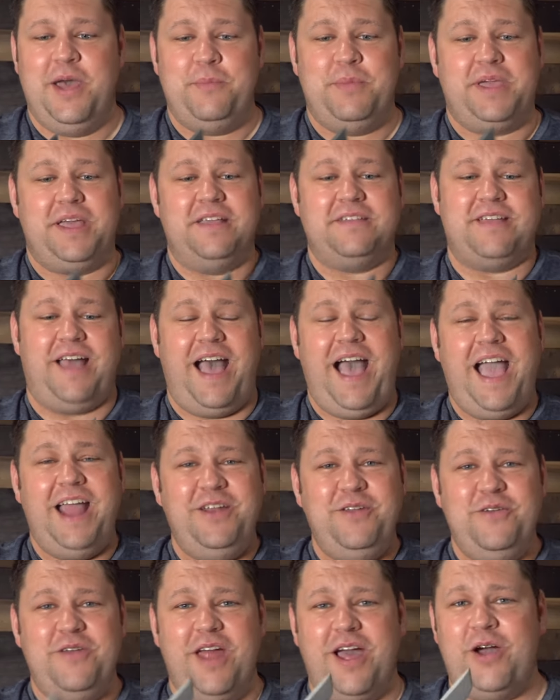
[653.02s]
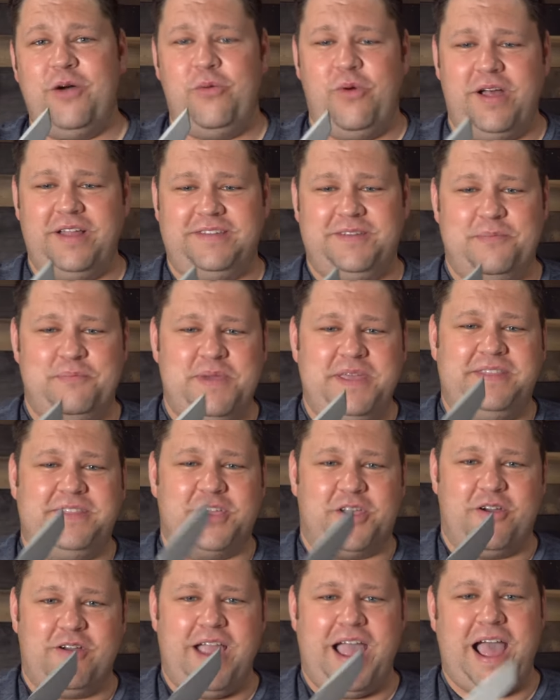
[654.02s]
Because I do not want to beat the
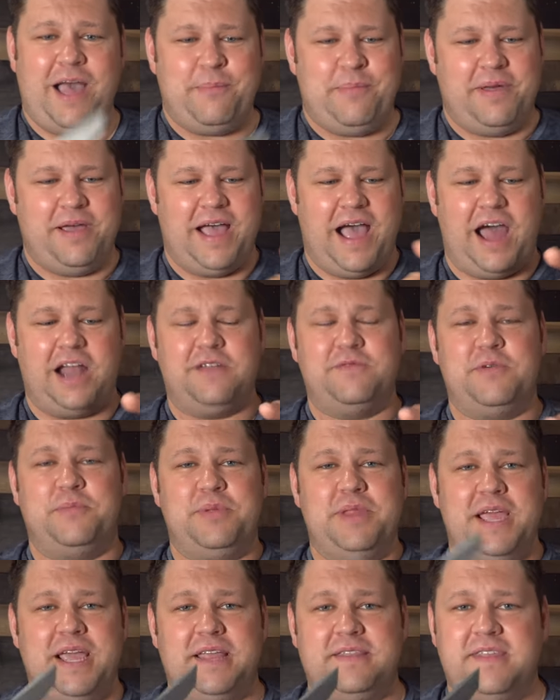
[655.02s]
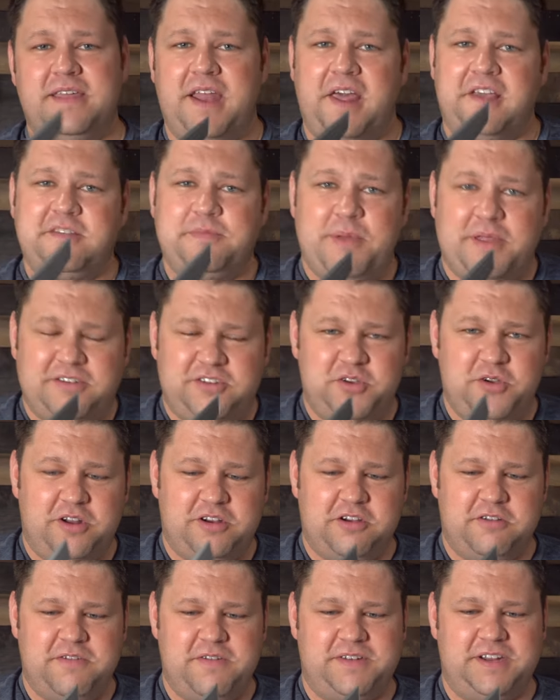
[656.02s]
crap out of a blade that I spent two
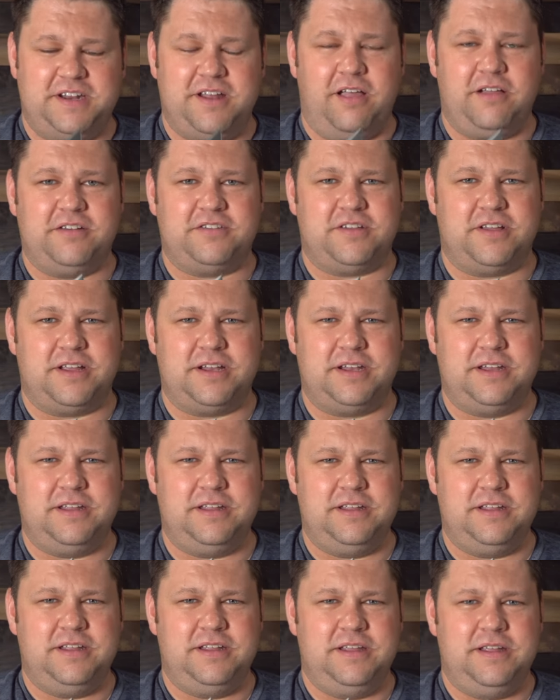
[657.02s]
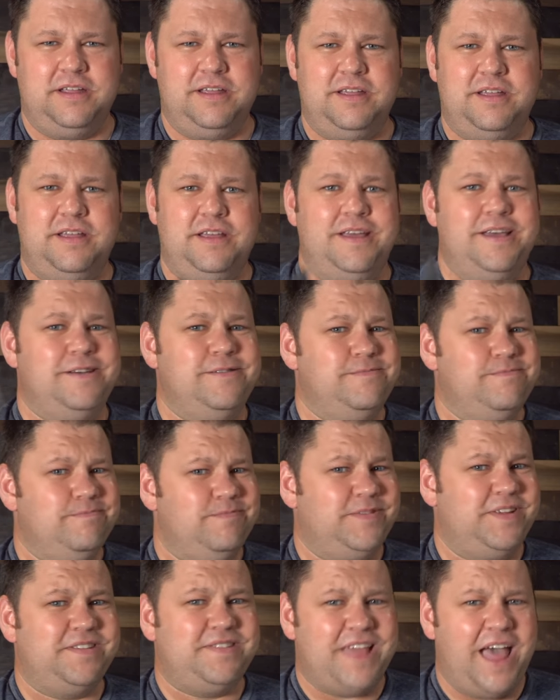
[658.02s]
hundred fifty dollars on.
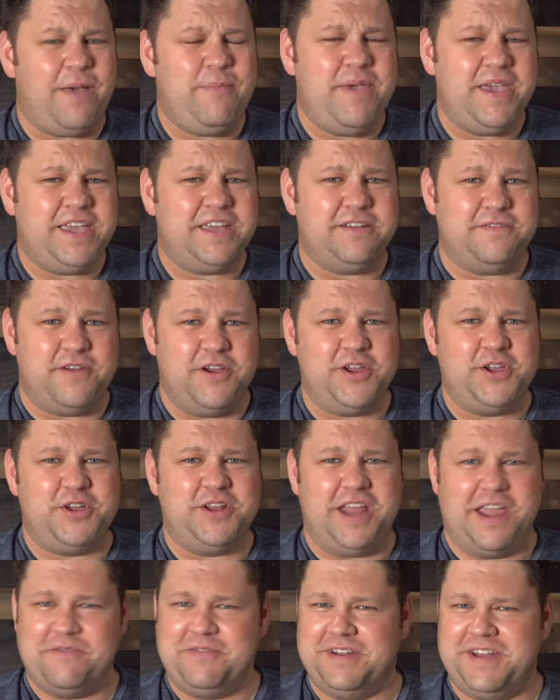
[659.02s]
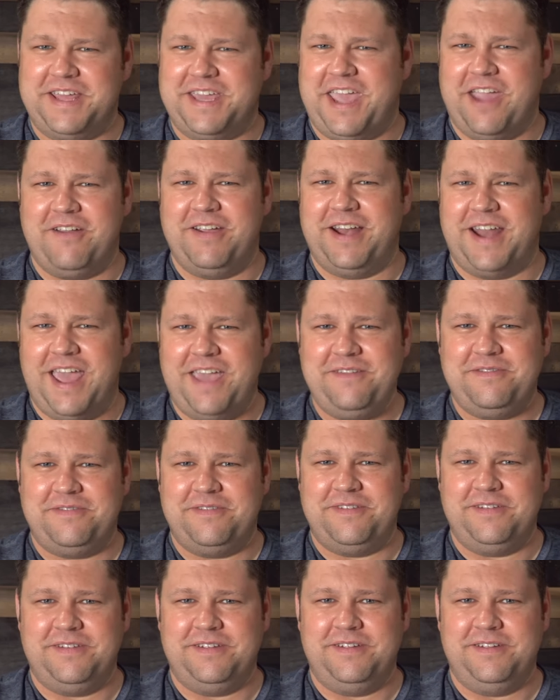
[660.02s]
Does that make it a very good everyday carry knife?